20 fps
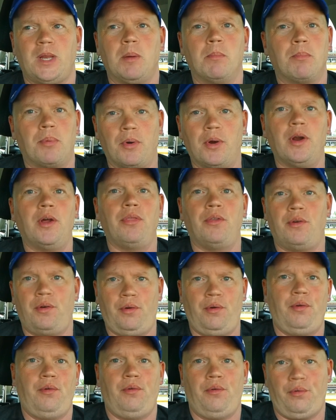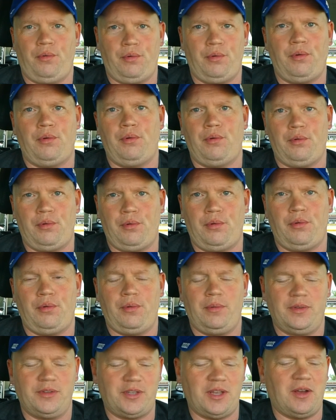brother.
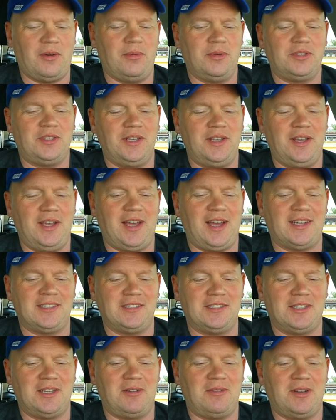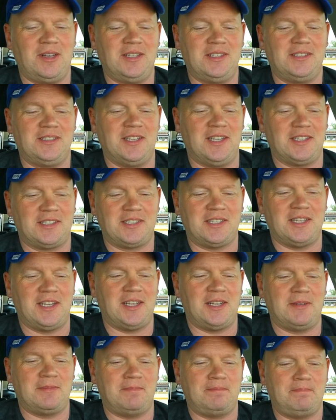So we'll see you guys as always next
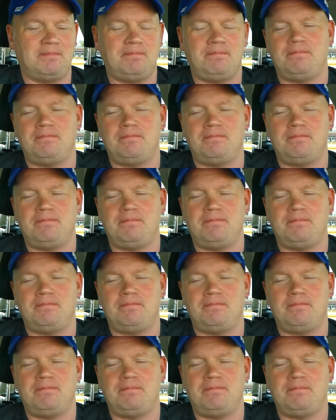time.